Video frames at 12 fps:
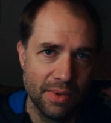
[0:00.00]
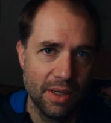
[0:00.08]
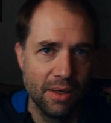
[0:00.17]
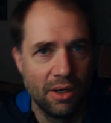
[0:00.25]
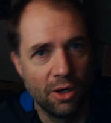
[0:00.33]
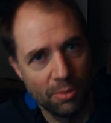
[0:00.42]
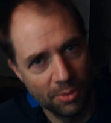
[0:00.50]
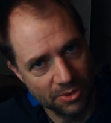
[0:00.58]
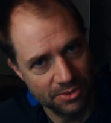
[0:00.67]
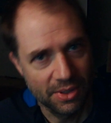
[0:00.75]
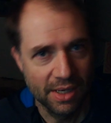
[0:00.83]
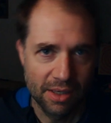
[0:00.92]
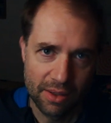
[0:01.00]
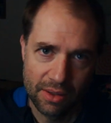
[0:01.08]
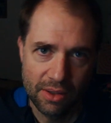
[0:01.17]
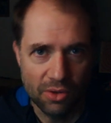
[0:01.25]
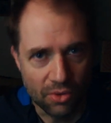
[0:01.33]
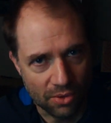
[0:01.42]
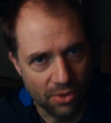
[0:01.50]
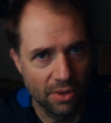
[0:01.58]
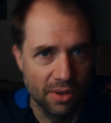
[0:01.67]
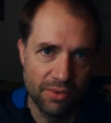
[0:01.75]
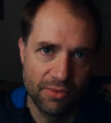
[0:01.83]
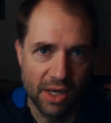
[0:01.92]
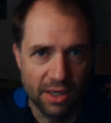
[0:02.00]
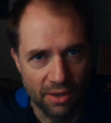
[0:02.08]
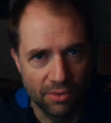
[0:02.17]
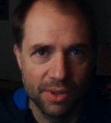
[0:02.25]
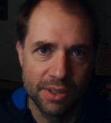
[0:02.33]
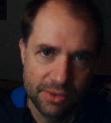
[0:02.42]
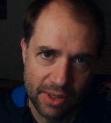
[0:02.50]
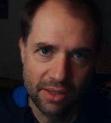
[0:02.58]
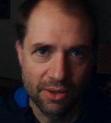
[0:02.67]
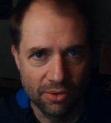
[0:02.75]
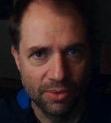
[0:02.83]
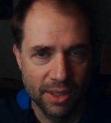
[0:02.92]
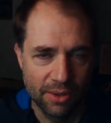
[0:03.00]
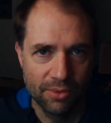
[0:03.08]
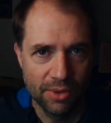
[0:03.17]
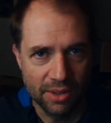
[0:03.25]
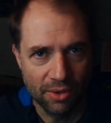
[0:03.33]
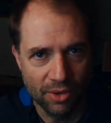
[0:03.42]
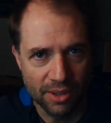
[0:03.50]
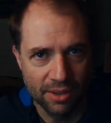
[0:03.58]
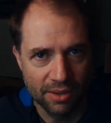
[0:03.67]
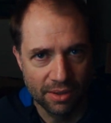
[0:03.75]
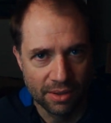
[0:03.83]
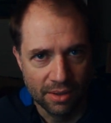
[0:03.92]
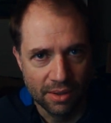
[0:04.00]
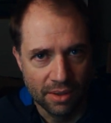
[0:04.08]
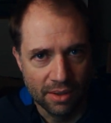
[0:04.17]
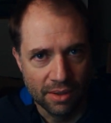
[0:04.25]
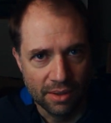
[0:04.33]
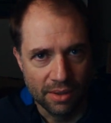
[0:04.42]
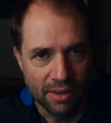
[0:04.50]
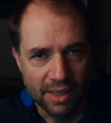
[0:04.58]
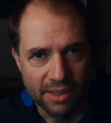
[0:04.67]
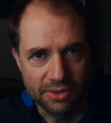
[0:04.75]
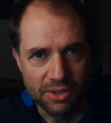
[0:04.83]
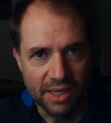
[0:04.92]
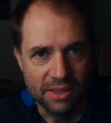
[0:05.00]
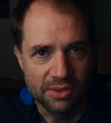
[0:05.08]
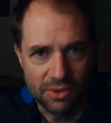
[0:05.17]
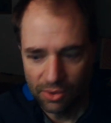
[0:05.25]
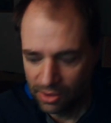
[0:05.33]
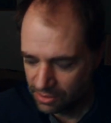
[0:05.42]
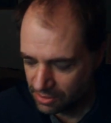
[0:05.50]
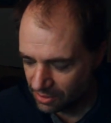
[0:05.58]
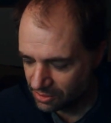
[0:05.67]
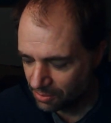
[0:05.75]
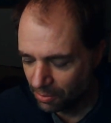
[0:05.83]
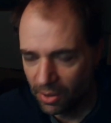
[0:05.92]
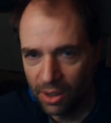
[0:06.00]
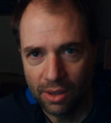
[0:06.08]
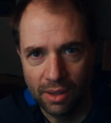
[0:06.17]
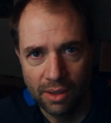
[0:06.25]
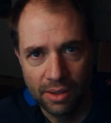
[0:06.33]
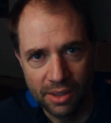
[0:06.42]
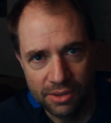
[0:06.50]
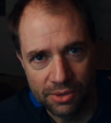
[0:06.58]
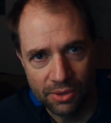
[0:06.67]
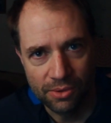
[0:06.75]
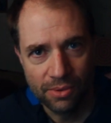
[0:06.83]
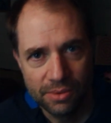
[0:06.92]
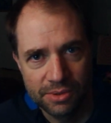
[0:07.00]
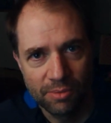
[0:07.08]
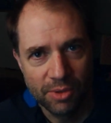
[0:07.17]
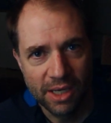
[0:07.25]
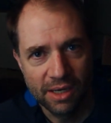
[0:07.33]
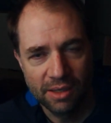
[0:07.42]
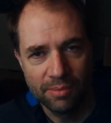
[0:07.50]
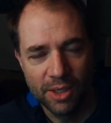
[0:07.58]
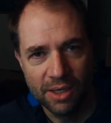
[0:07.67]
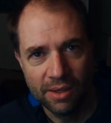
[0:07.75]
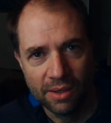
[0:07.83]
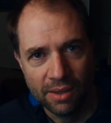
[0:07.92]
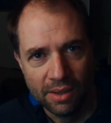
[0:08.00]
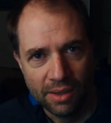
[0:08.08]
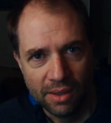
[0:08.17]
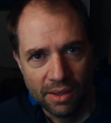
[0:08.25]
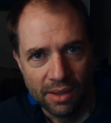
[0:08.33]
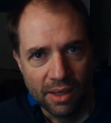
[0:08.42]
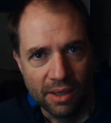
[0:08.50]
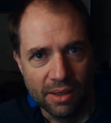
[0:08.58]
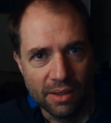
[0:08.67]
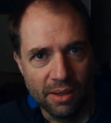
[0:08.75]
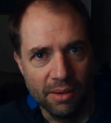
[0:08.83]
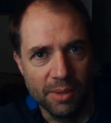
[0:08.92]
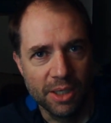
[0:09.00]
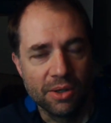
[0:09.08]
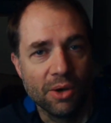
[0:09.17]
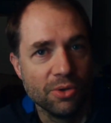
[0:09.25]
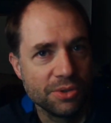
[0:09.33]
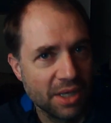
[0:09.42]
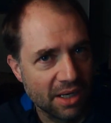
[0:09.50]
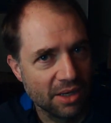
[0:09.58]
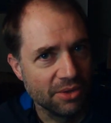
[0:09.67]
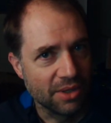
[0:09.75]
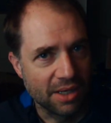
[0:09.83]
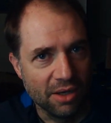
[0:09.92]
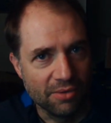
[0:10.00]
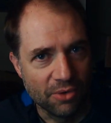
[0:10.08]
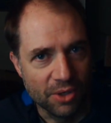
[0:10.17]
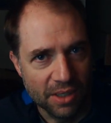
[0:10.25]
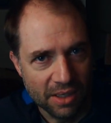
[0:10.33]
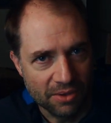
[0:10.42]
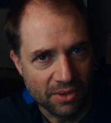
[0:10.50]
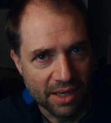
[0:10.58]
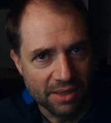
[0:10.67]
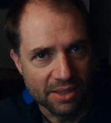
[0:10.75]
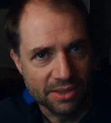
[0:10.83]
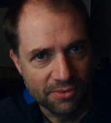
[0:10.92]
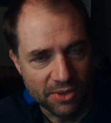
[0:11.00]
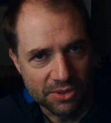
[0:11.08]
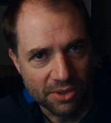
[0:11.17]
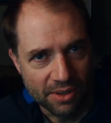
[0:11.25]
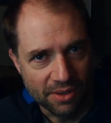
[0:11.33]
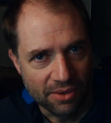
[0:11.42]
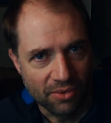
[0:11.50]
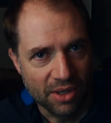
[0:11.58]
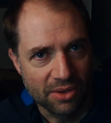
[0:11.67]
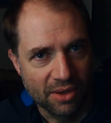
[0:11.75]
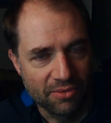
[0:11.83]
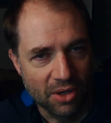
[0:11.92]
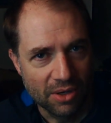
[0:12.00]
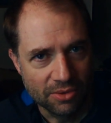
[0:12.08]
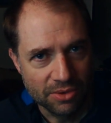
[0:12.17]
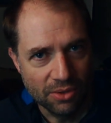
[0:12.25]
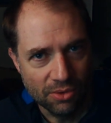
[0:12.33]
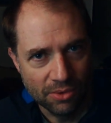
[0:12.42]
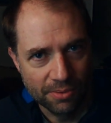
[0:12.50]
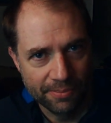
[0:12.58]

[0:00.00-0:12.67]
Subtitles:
almost like you could find out what it's like there without really going there. A lot of chain stores. There's a mall. I'll show some of that in a minute. I mean, go check out the California Incline that's featured in Grand Theft Auto 2.